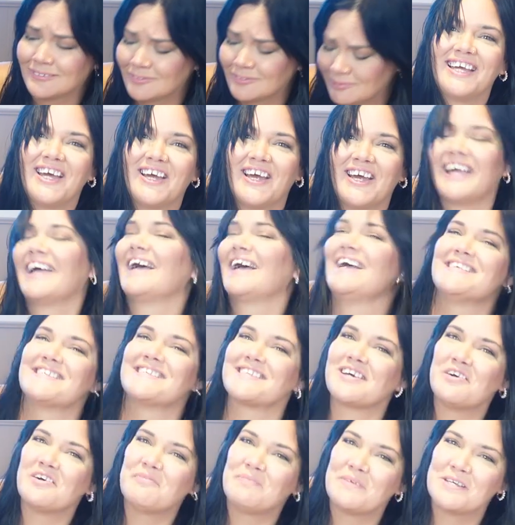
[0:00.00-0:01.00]
All right, guys,
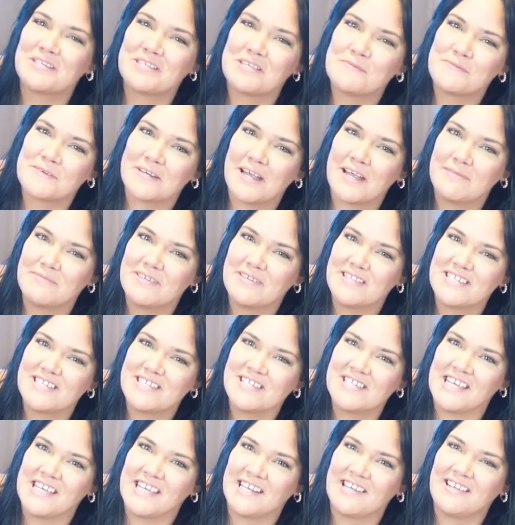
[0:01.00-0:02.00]
hope you're subscribed to
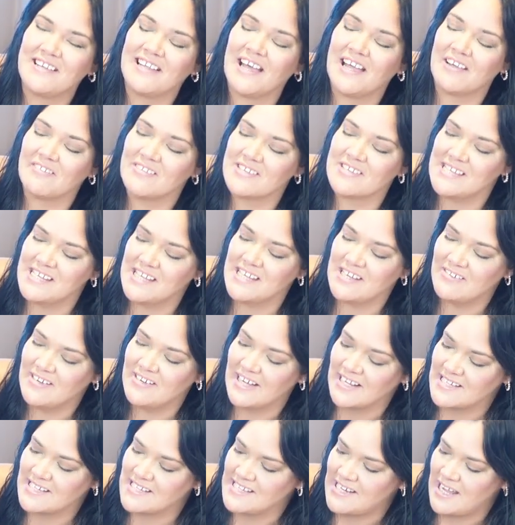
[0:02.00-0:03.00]
this channel. I will see you
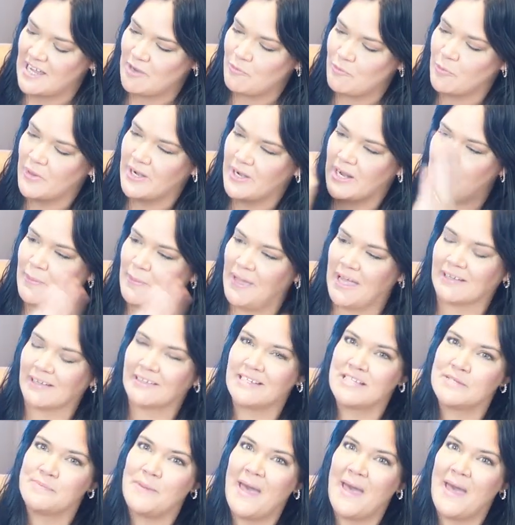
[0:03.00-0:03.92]
next time when I pack this